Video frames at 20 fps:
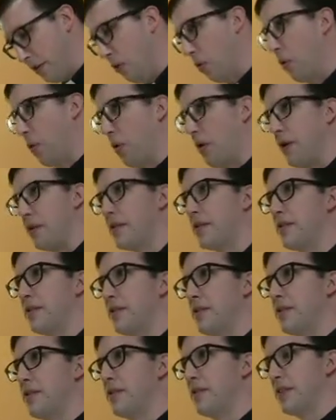Lord,
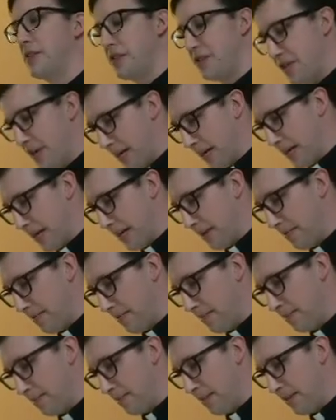saying,
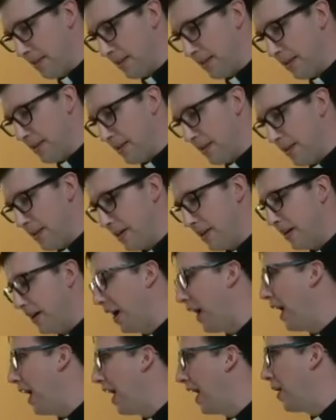
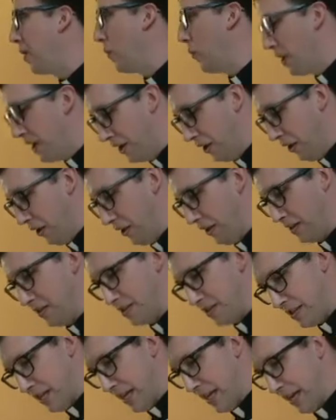I will
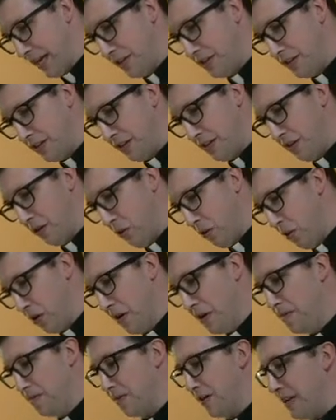sing to the
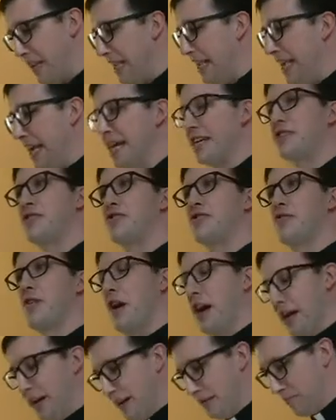Lord, for he has
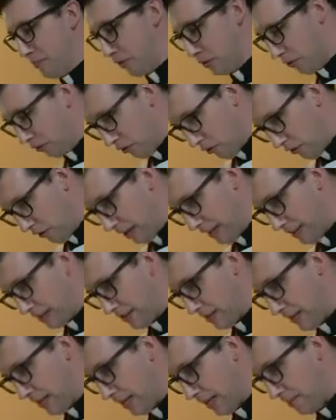triumphed
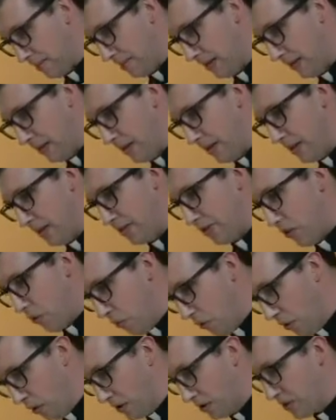gloriously. The
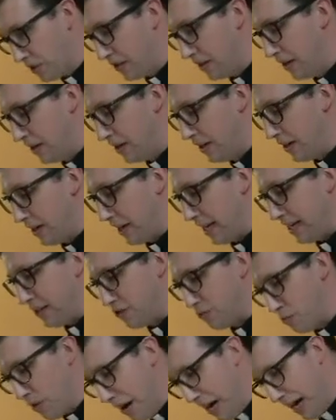horse and
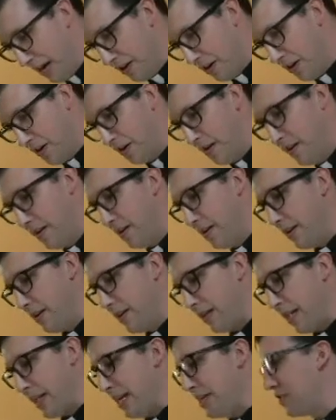his
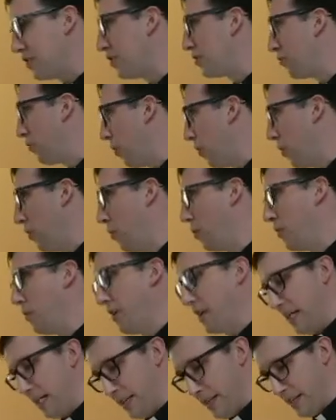rider he has
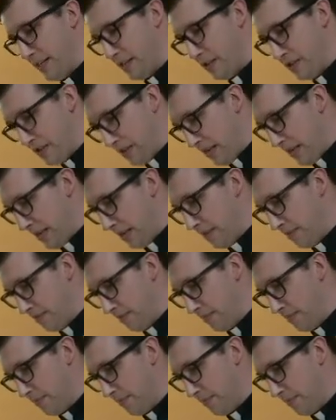thrown into the sea.